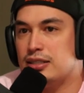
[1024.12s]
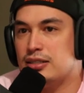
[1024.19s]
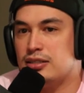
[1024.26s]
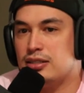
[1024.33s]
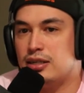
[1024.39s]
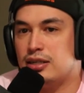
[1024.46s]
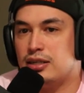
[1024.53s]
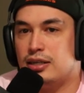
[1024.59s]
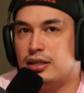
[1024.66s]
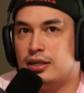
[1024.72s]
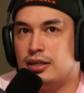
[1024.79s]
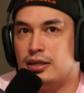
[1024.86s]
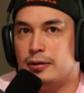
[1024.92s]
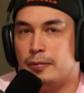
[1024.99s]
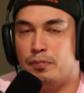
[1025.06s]

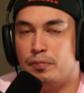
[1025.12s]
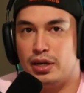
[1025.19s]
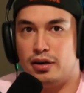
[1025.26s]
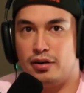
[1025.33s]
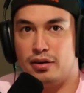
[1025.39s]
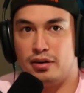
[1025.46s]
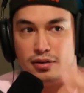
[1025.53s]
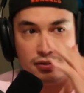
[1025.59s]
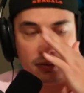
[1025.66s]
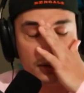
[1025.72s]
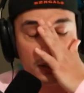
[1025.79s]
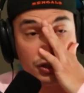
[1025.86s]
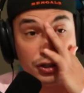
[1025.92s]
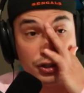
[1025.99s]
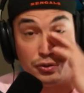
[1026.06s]
a
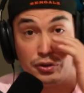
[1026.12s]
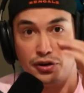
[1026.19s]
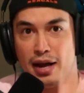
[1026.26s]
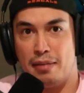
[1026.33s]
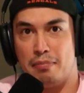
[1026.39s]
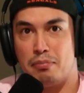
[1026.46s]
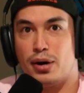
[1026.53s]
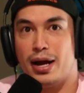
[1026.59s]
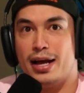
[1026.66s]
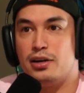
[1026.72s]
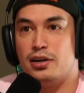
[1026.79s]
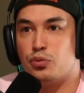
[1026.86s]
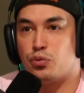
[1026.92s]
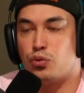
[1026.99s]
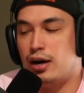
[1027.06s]
shooter named Brandon
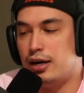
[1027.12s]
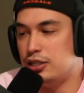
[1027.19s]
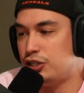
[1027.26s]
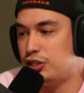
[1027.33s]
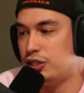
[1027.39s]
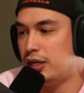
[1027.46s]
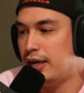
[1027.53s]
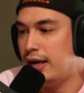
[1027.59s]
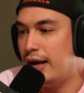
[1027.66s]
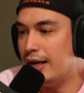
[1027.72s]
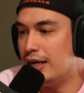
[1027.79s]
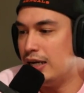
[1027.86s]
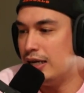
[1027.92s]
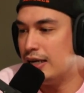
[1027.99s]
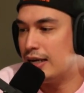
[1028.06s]
Rudge, and
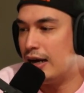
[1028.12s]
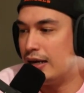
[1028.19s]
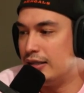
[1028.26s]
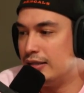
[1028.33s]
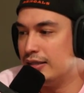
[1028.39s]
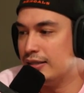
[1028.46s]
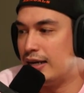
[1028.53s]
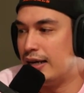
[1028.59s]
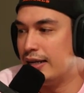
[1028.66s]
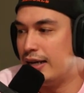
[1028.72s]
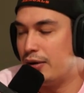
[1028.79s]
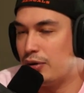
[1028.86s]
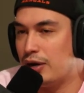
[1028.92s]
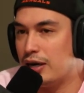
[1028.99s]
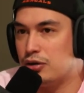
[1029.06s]
he kind of designed that
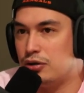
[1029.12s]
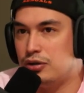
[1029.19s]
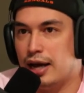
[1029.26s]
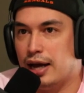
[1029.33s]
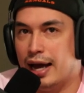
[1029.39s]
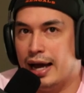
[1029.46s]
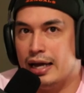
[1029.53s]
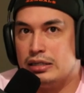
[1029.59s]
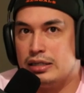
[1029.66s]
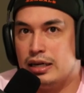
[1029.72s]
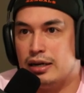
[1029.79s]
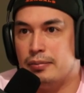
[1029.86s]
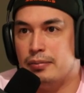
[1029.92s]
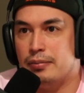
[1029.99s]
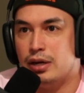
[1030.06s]
reticle.
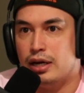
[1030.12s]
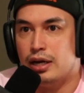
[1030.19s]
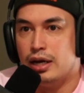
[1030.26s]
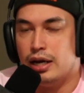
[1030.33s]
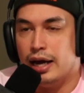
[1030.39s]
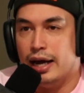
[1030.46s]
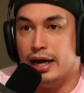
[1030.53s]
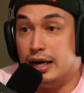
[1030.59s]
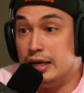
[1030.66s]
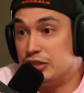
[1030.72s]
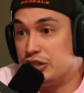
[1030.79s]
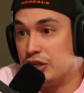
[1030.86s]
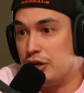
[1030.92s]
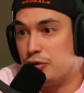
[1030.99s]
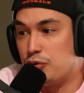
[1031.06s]
And it's a
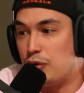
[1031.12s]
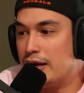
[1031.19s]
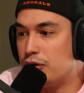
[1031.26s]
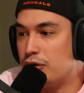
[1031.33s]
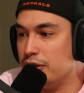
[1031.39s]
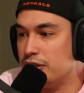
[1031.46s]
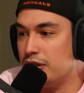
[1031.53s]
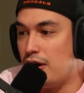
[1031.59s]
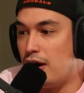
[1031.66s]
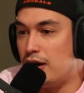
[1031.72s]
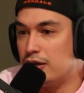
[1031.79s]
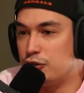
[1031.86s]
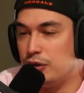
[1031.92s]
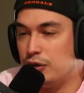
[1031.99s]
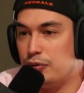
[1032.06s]
good reticle. It's a
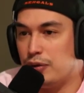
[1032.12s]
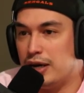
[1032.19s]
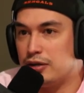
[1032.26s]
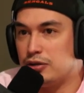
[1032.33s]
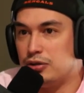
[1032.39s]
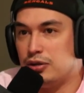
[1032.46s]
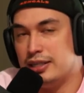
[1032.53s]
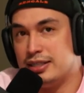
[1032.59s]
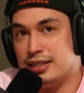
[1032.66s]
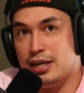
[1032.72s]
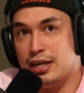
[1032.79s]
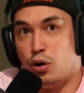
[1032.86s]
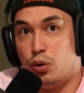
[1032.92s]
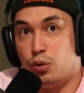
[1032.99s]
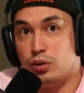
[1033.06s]
non-tree reticle. It's the
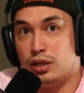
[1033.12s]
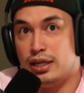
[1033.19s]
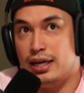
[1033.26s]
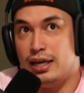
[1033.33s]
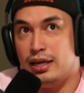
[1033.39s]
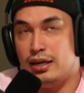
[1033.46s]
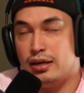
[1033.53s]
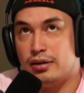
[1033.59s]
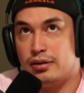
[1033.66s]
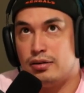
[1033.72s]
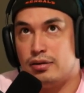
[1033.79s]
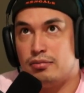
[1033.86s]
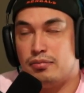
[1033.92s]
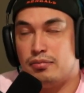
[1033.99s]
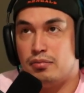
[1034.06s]
only
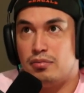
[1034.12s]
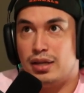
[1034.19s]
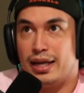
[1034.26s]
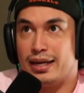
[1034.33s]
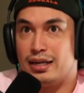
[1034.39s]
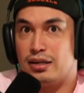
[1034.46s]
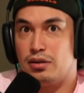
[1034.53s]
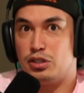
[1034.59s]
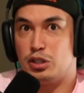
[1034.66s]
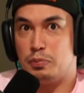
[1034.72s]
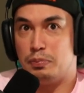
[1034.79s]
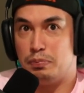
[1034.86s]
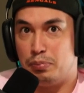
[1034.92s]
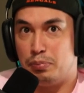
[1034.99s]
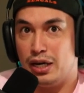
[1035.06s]
like
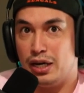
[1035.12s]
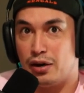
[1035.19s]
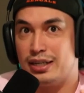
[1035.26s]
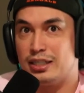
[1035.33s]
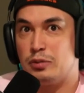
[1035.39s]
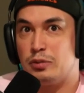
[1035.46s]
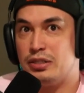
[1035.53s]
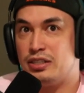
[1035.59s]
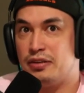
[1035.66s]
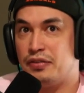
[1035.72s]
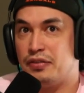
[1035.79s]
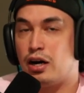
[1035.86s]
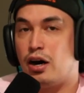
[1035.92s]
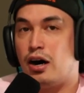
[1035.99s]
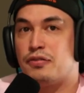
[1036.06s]
PRS specific
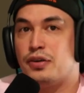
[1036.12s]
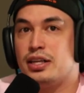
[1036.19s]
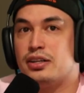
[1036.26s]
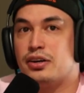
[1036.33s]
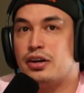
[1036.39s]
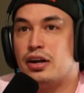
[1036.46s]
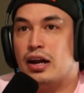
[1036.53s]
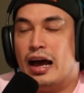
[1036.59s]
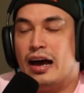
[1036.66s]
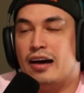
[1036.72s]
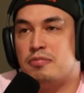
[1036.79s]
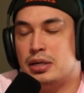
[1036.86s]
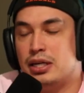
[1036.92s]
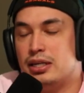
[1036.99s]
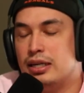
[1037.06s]
offering they're going to have,
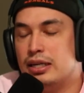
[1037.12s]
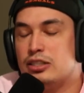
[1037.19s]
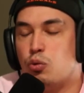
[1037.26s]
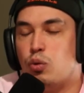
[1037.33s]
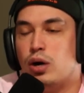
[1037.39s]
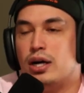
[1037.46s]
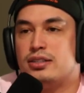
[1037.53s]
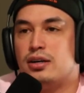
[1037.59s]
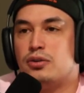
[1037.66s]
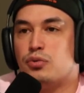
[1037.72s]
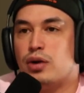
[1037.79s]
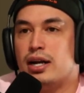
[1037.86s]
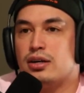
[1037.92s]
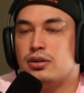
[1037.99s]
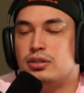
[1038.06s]
but it's a well done
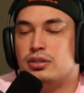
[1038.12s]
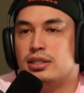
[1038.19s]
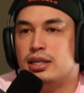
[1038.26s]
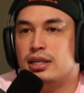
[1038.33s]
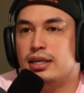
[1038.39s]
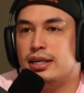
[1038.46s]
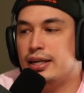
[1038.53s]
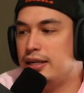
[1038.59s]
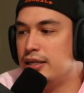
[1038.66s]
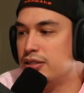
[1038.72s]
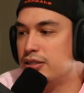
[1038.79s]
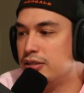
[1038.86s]
reticle. It is.